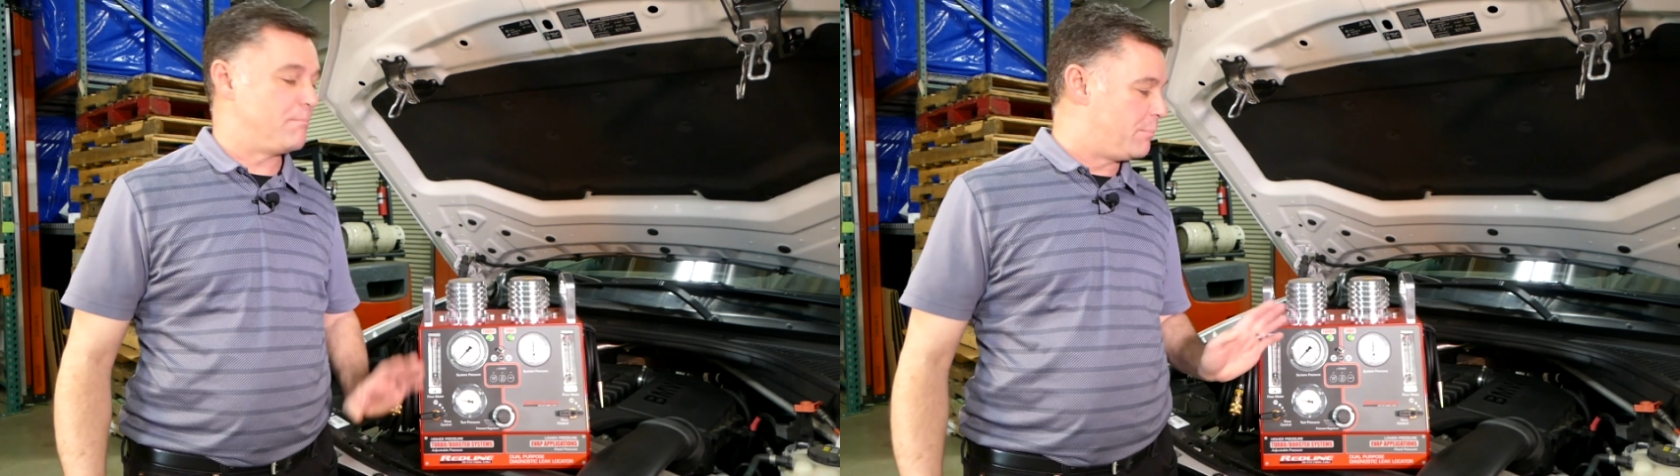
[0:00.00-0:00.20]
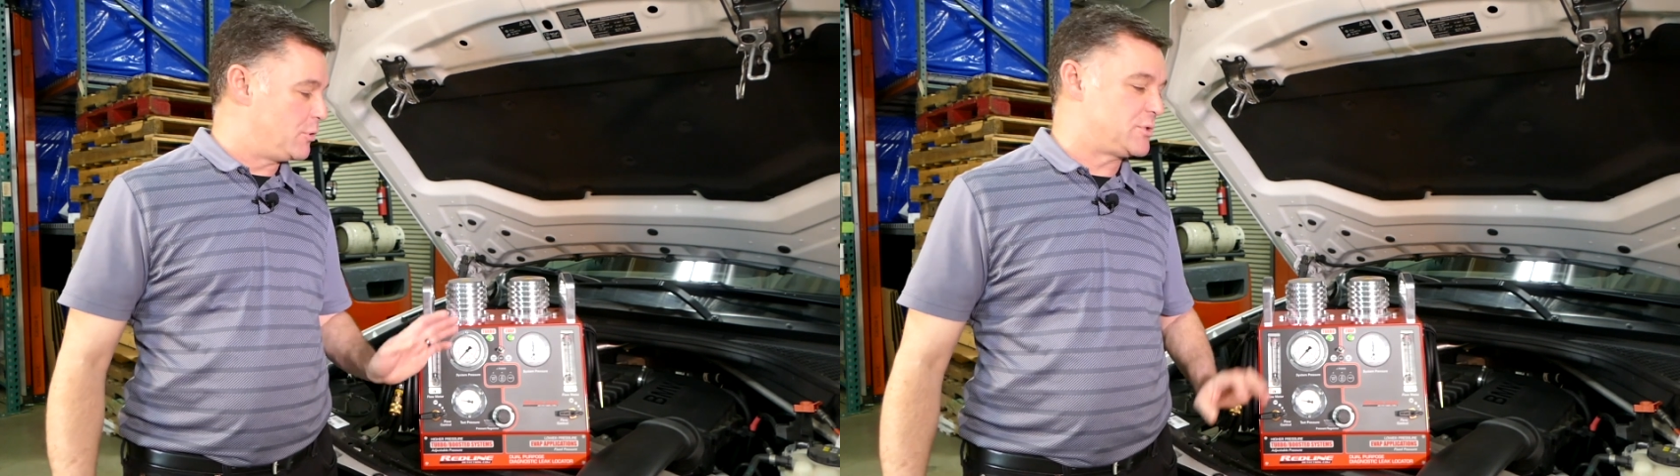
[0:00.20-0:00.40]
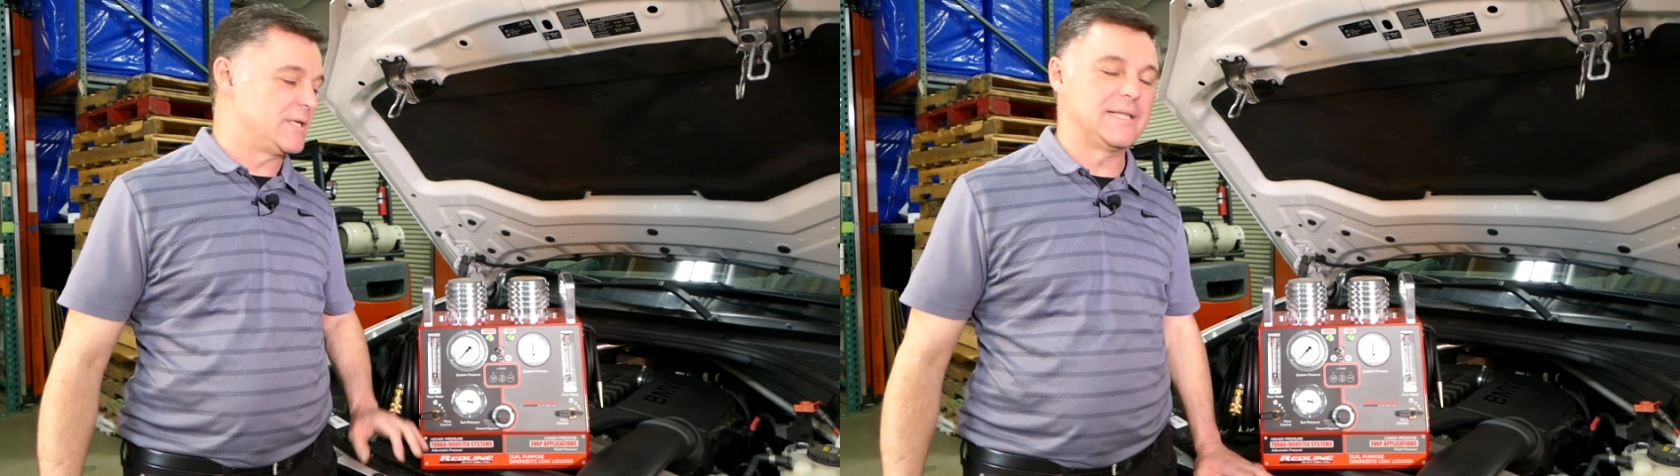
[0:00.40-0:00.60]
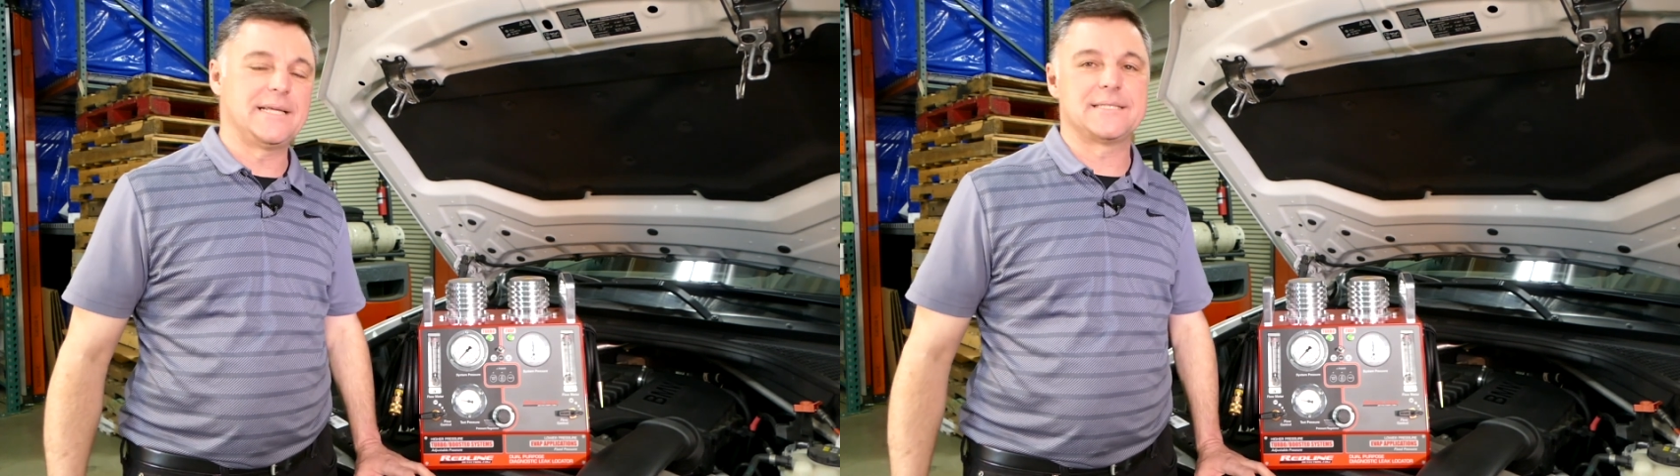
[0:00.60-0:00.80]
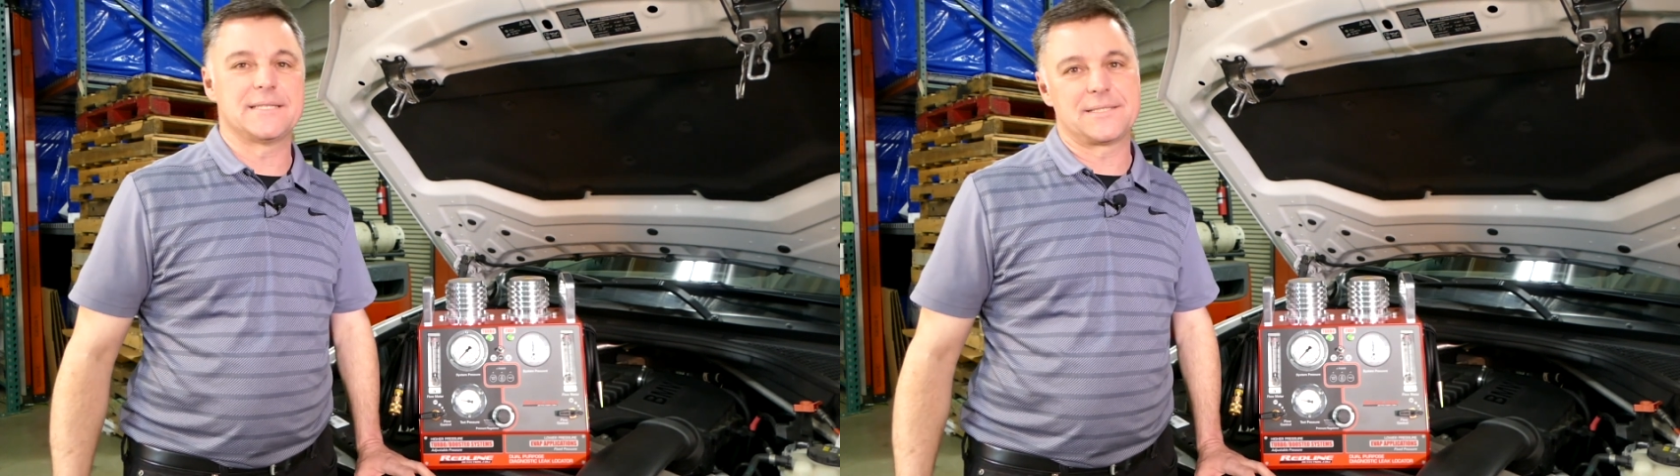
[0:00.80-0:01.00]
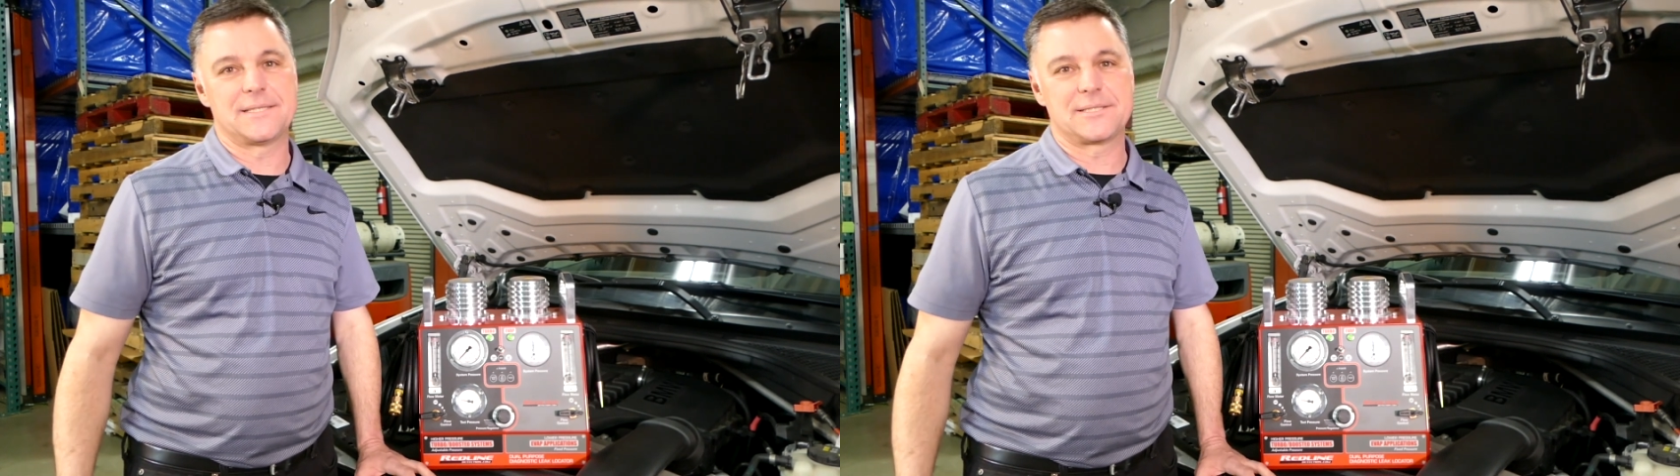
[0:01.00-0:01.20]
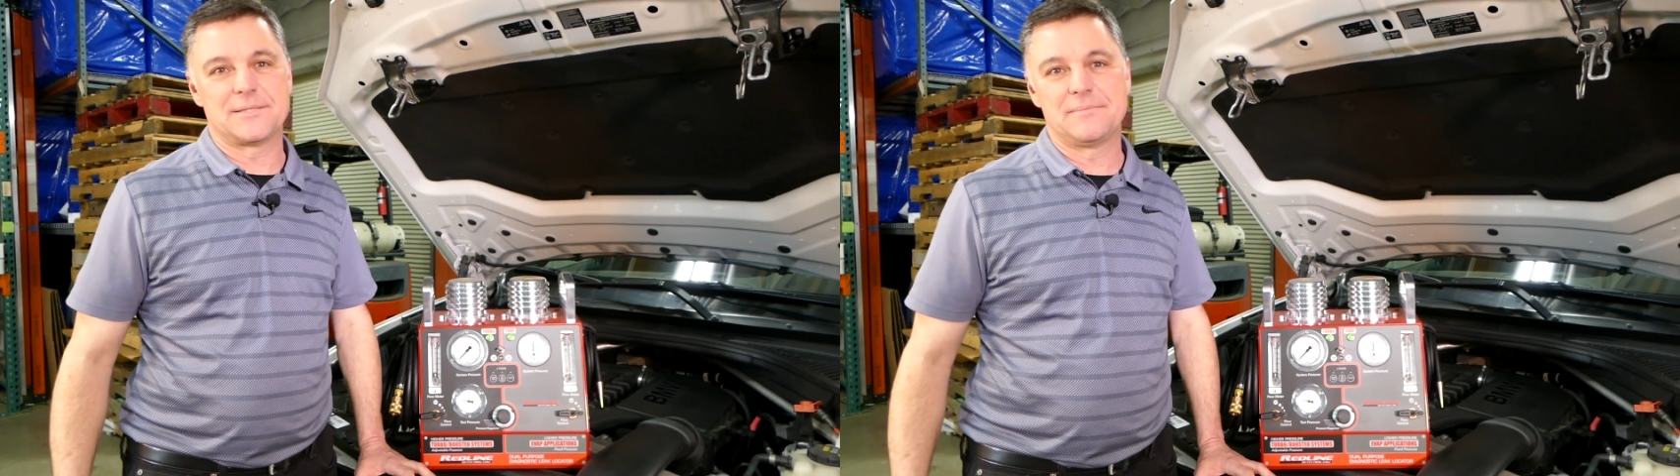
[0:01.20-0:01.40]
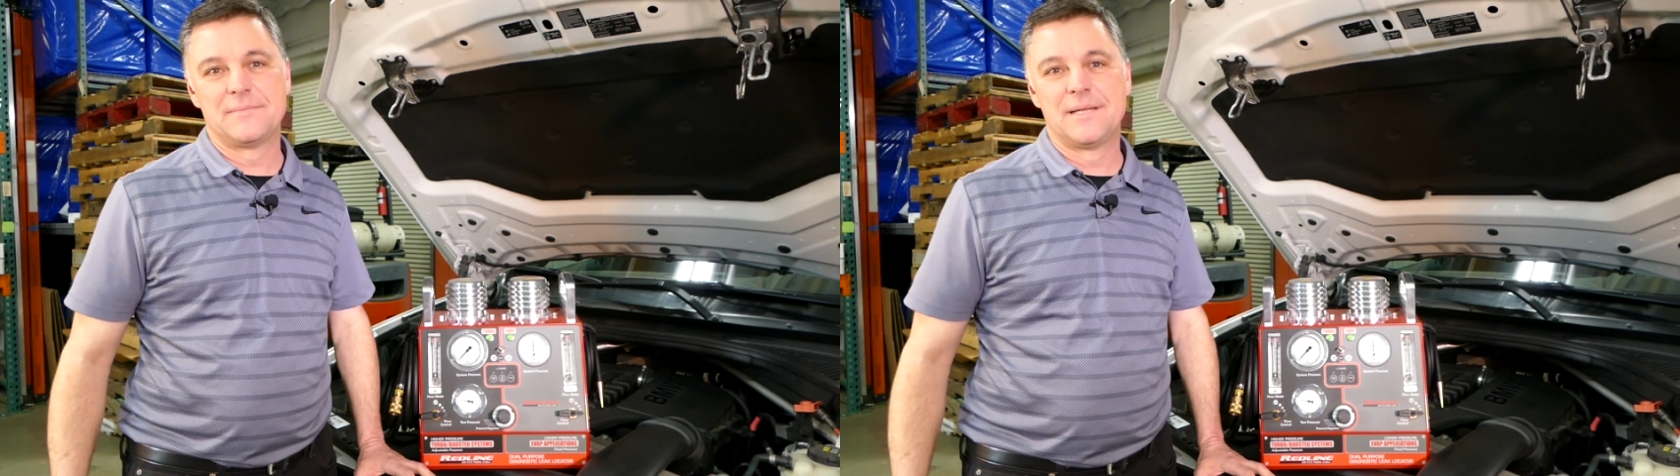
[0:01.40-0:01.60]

boosted leaks in a system.